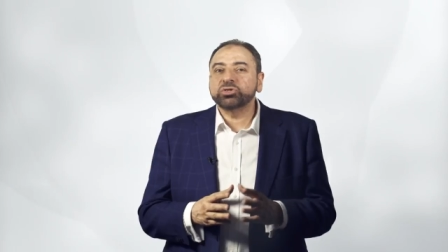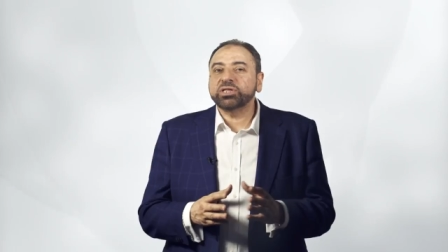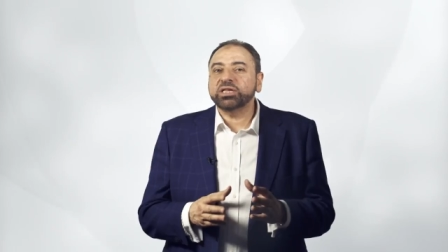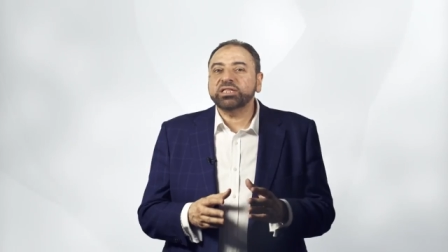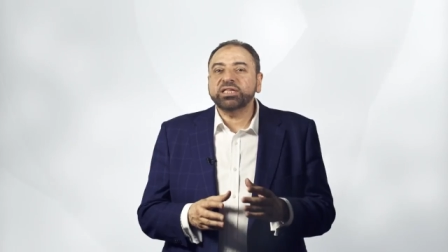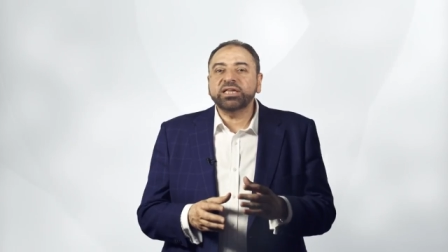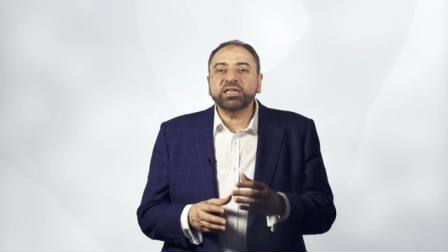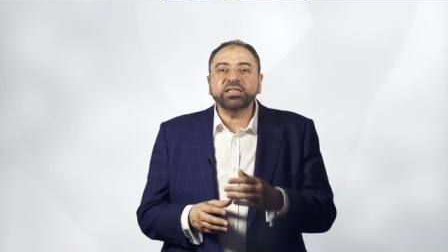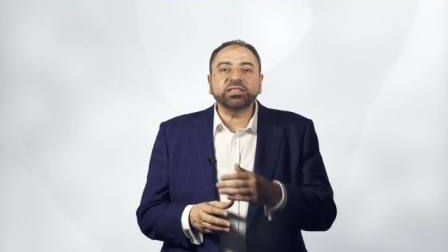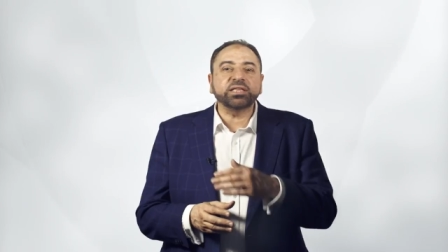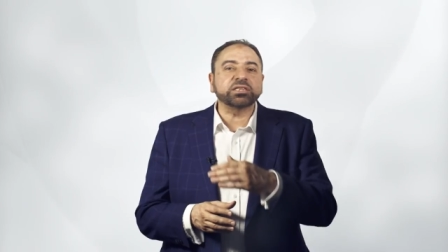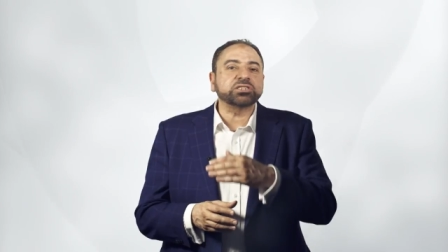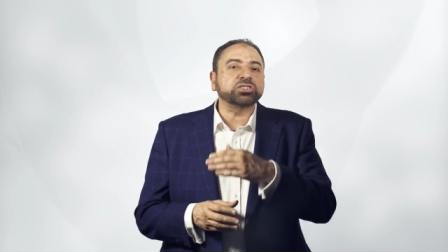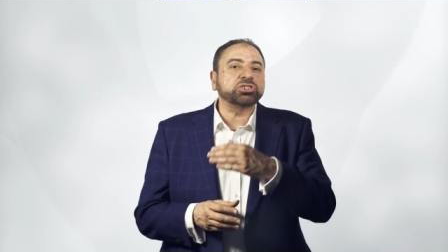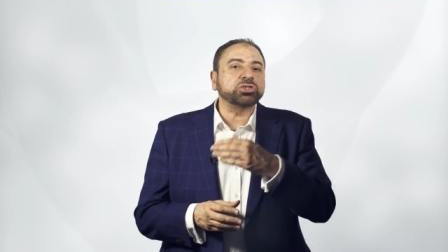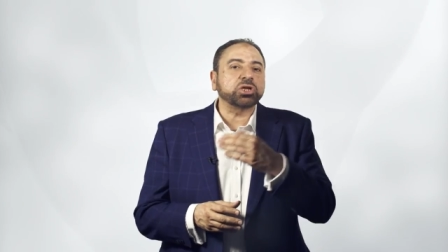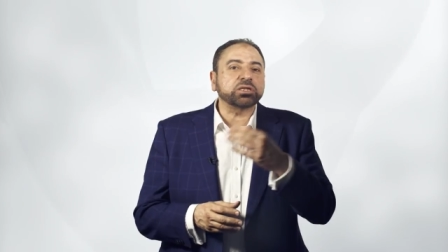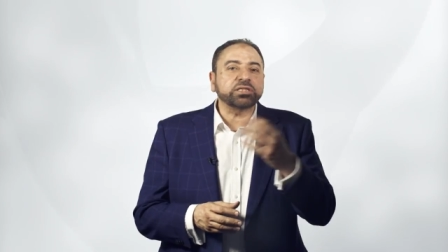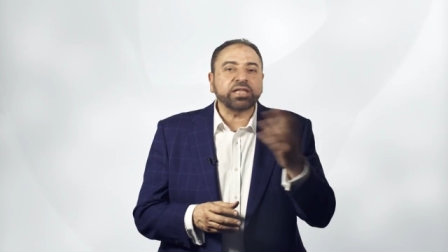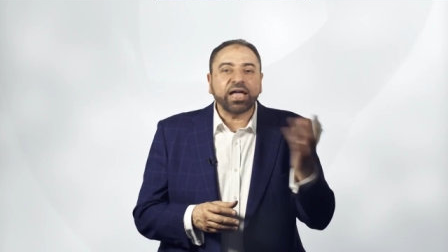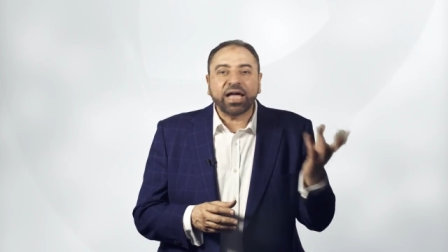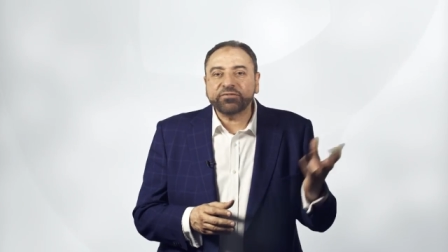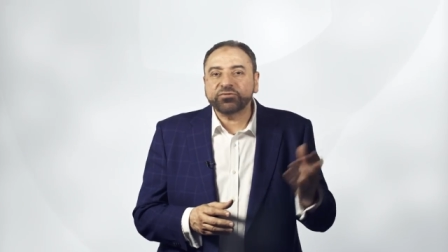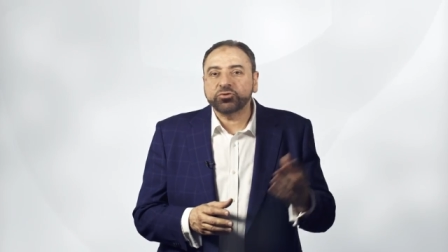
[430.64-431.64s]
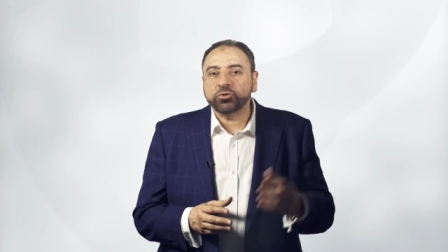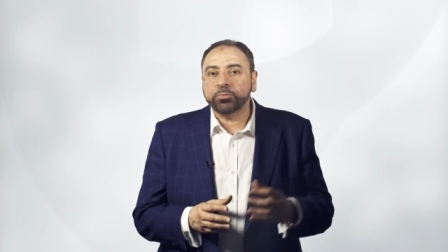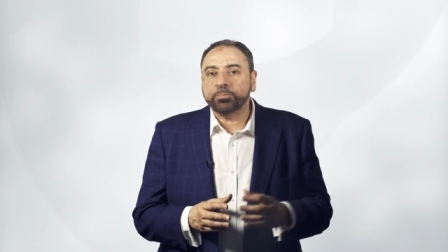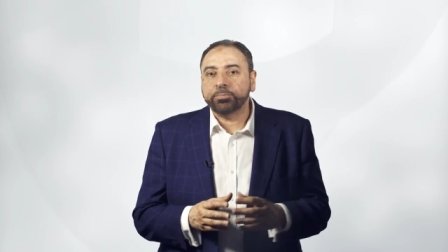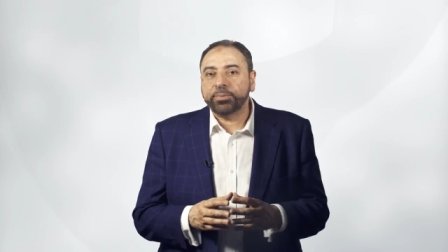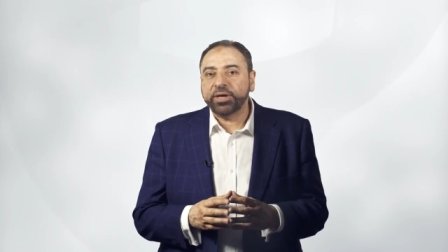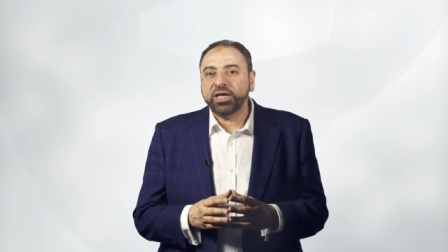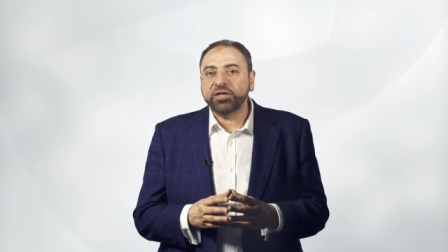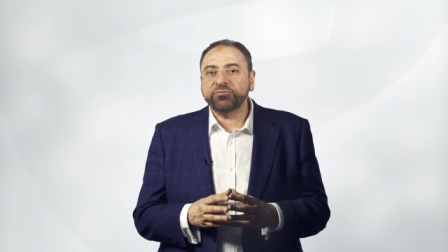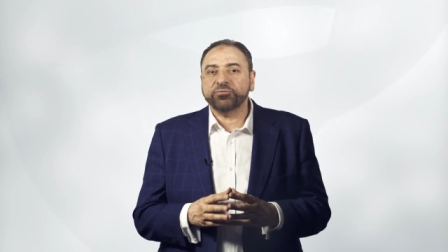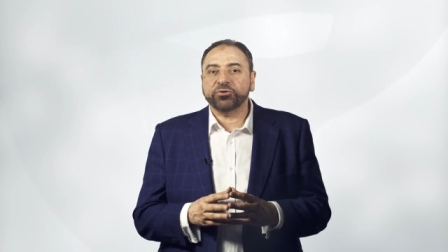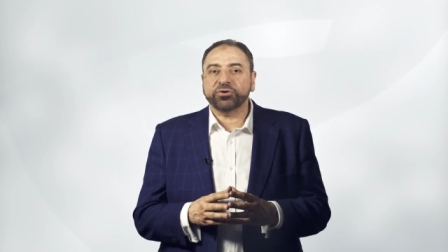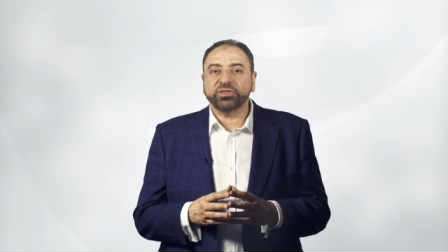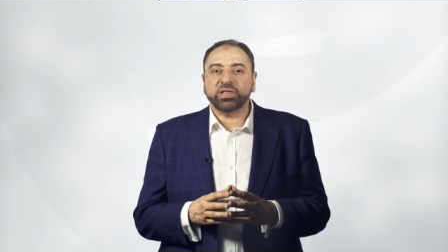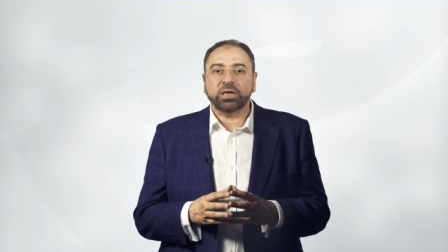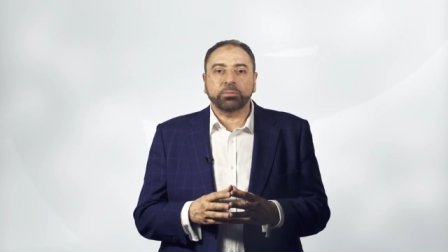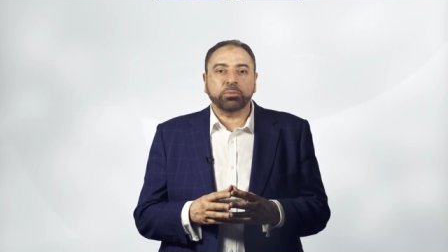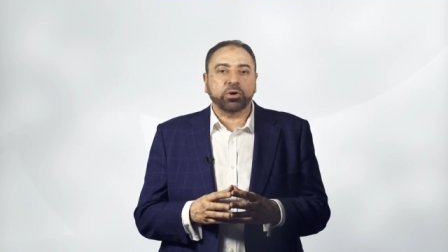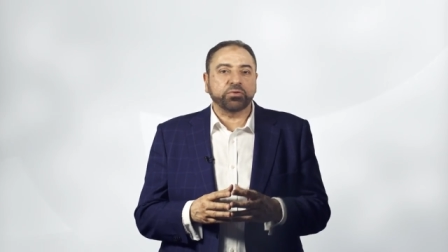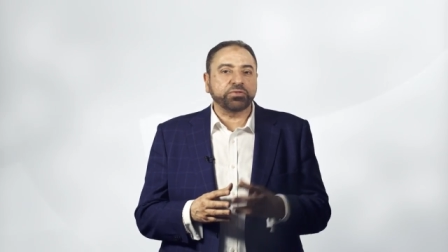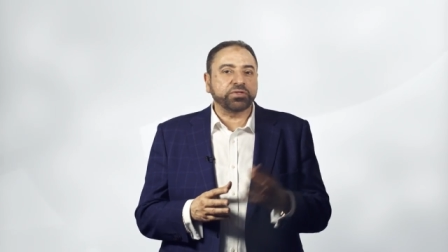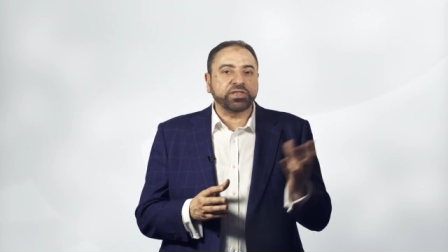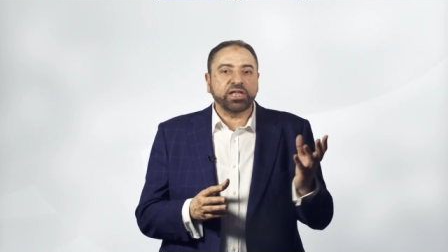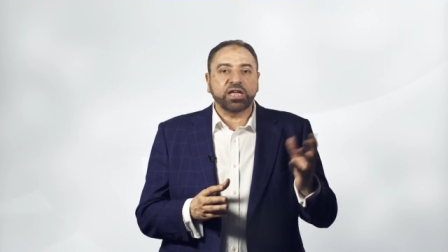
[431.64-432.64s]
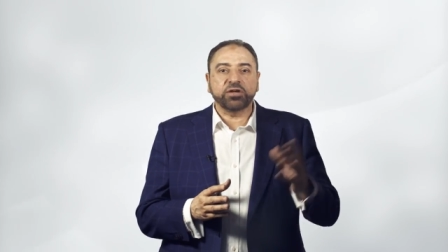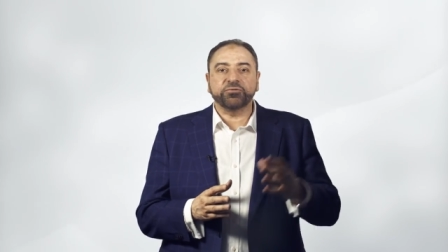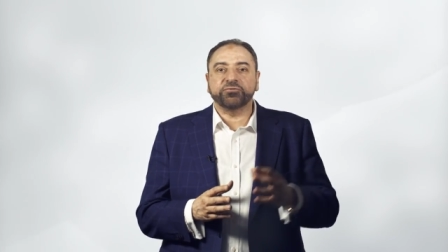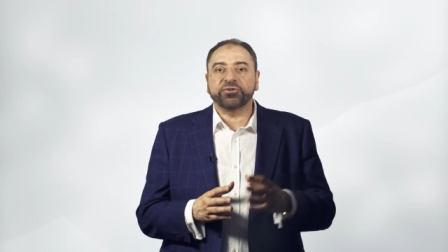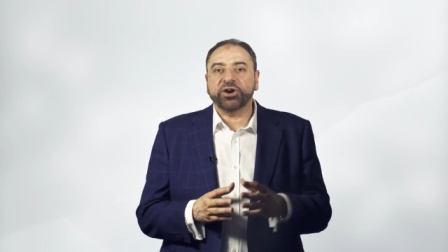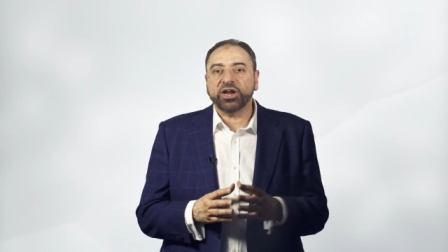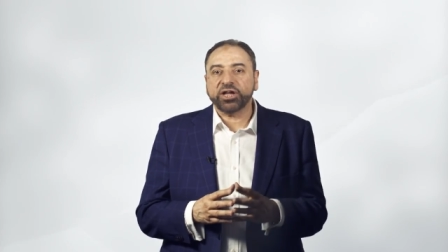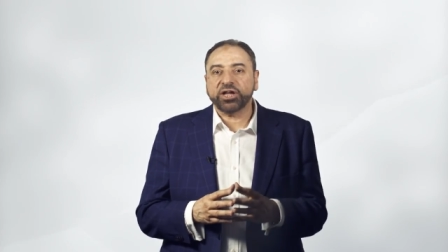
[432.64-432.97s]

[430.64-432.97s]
so that he does not have to pay for them on the day of